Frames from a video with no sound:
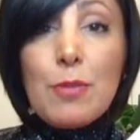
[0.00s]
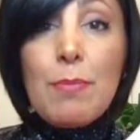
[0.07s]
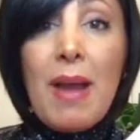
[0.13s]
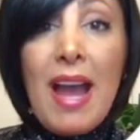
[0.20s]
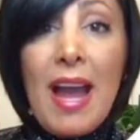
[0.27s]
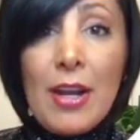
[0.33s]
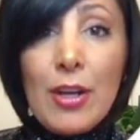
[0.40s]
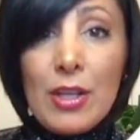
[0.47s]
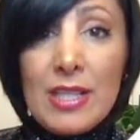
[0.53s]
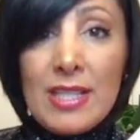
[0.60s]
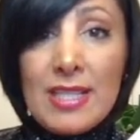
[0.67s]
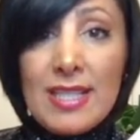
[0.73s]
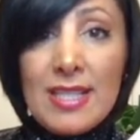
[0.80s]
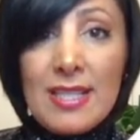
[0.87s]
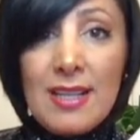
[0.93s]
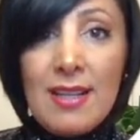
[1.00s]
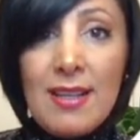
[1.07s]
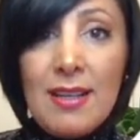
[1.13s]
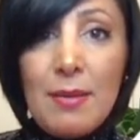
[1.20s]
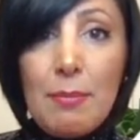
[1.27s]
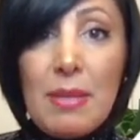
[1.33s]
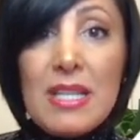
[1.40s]
patterns
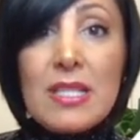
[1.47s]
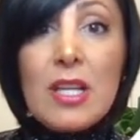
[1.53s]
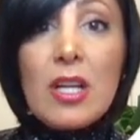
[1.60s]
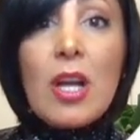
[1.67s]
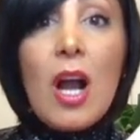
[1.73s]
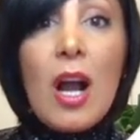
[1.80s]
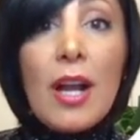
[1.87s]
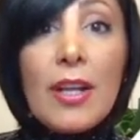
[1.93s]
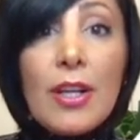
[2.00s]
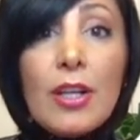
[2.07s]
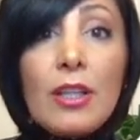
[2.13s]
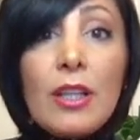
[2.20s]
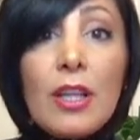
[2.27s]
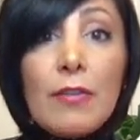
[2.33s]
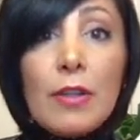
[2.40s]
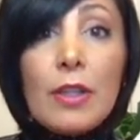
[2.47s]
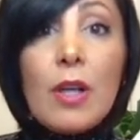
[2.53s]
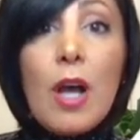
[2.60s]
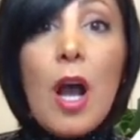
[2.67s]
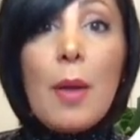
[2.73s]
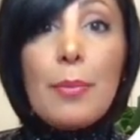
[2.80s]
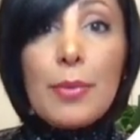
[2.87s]
based on higher
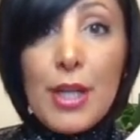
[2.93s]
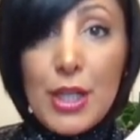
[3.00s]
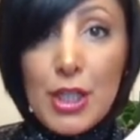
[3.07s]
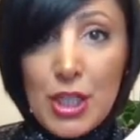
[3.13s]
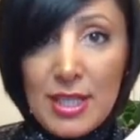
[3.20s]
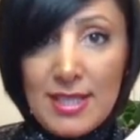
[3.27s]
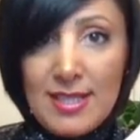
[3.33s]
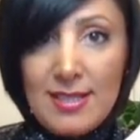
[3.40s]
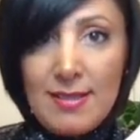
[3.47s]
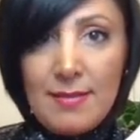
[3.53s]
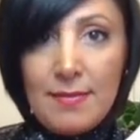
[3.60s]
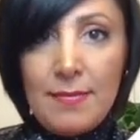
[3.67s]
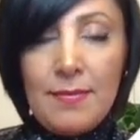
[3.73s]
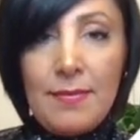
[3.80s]
level operations